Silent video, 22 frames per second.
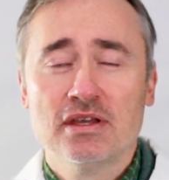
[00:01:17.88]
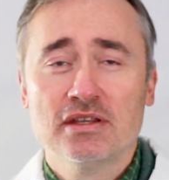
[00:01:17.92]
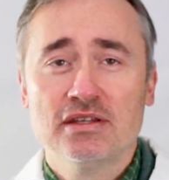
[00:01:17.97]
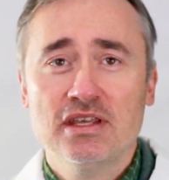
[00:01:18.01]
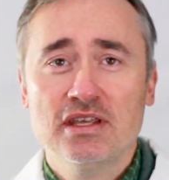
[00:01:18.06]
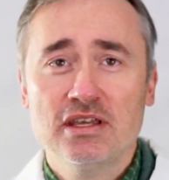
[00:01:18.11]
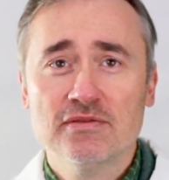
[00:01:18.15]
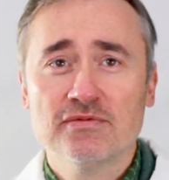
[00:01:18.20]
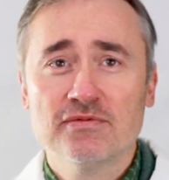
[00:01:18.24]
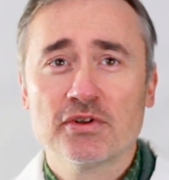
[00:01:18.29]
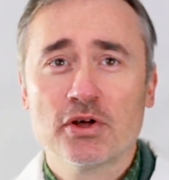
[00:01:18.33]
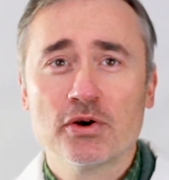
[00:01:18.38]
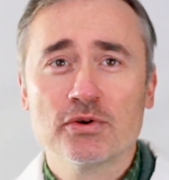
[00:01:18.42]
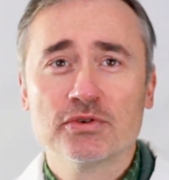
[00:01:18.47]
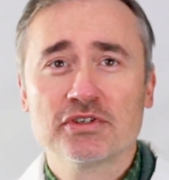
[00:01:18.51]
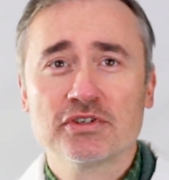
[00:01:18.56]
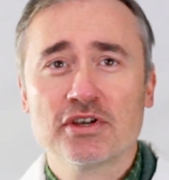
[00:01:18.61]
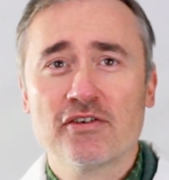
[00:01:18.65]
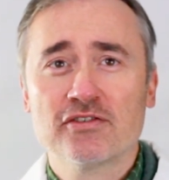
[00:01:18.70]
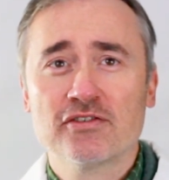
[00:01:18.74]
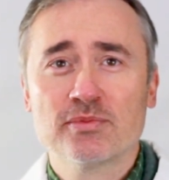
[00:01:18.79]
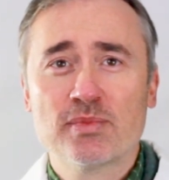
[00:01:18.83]
TM Flow is
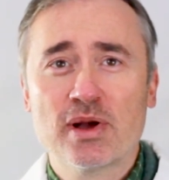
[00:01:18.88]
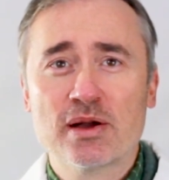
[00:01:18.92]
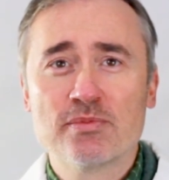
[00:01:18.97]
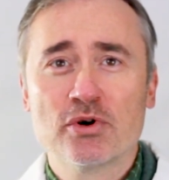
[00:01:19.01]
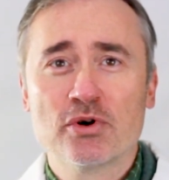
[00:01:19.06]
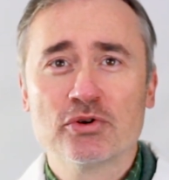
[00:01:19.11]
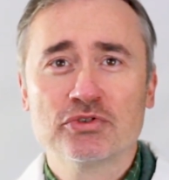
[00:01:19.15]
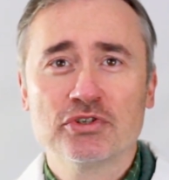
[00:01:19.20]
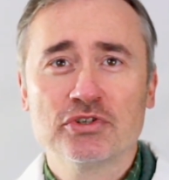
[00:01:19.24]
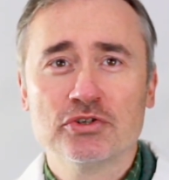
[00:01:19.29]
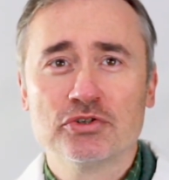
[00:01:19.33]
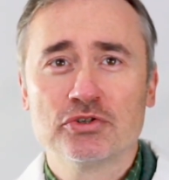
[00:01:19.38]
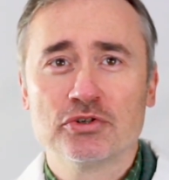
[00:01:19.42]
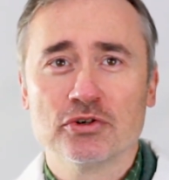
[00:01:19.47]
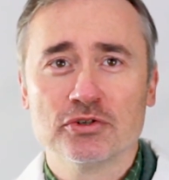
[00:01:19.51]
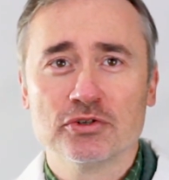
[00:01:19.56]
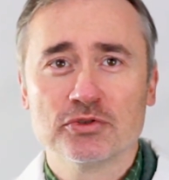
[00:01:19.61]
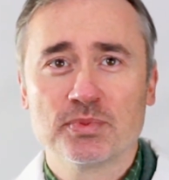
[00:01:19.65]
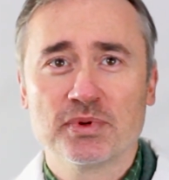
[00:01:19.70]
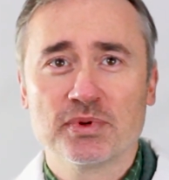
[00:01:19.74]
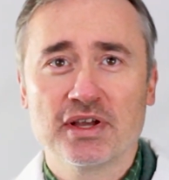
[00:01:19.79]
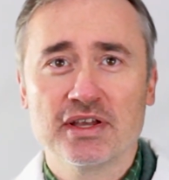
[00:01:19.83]
covered by most
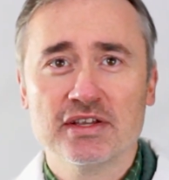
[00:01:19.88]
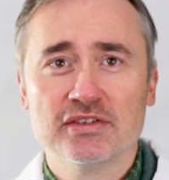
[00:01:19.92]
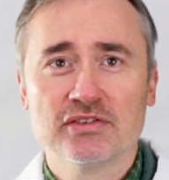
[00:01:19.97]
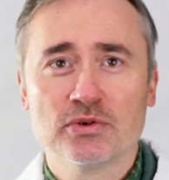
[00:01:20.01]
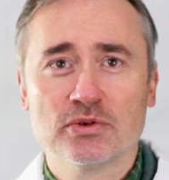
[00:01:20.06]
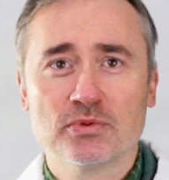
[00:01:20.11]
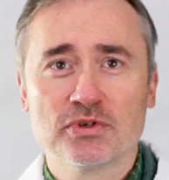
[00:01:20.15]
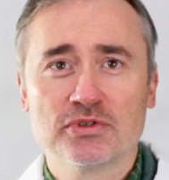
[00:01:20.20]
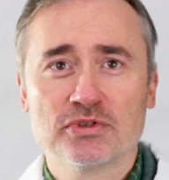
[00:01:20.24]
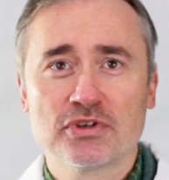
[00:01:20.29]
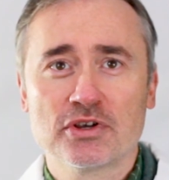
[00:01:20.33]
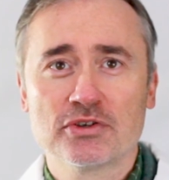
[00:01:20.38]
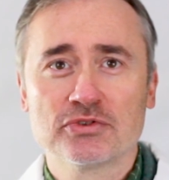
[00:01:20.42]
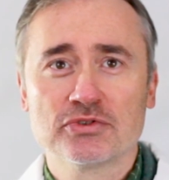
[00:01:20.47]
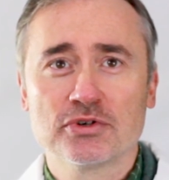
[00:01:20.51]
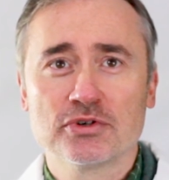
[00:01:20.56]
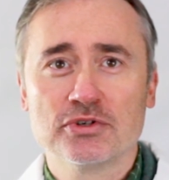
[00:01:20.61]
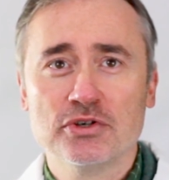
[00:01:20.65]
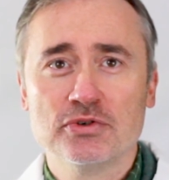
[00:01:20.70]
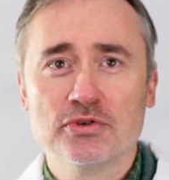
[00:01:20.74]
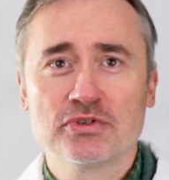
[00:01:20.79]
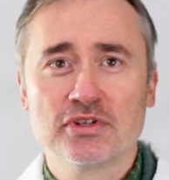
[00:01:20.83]
insurance plans and results
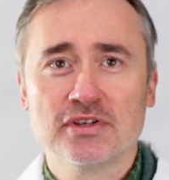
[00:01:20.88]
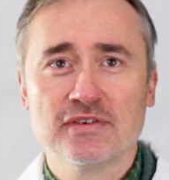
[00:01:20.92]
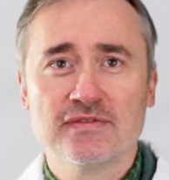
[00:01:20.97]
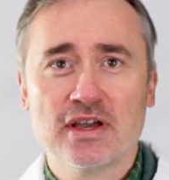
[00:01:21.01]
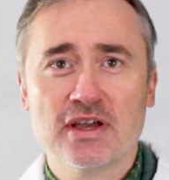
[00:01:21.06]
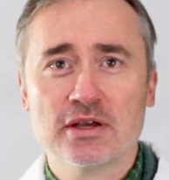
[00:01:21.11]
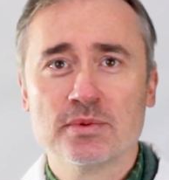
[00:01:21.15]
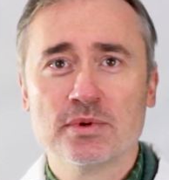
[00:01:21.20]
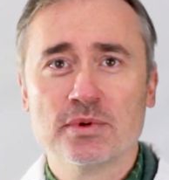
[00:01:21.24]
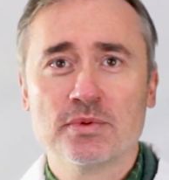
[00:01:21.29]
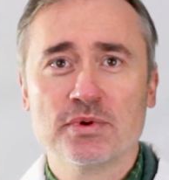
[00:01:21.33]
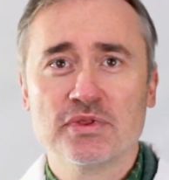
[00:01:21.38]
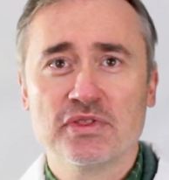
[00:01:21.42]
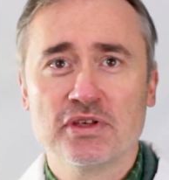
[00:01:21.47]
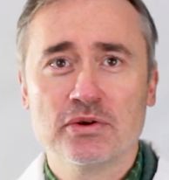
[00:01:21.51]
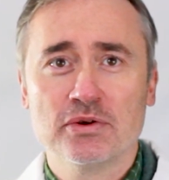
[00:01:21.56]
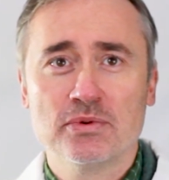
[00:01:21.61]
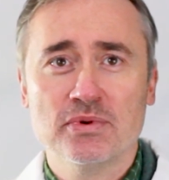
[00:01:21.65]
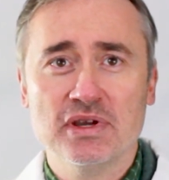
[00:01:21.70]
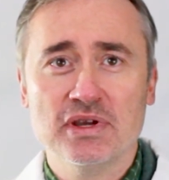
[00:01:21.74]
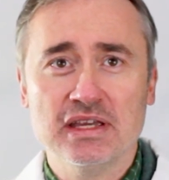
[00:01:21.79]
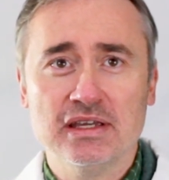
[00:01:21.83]
are usually available within
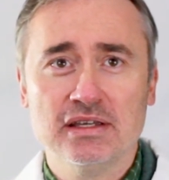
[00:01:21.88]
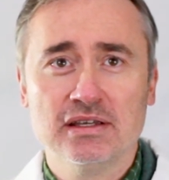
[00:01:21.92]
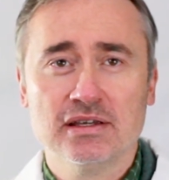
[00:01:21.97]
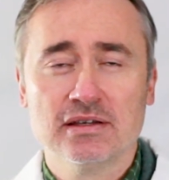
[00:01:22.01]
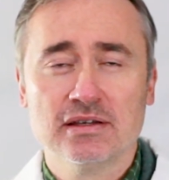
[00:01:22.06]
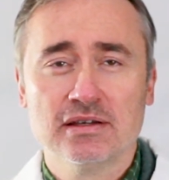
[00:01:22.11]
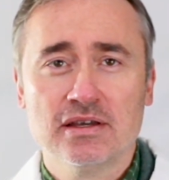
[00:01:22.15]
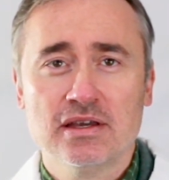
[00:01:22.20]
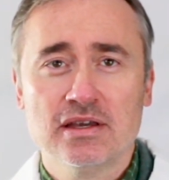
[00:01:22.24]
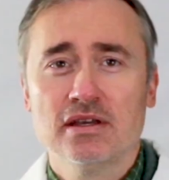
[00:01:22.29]
a week.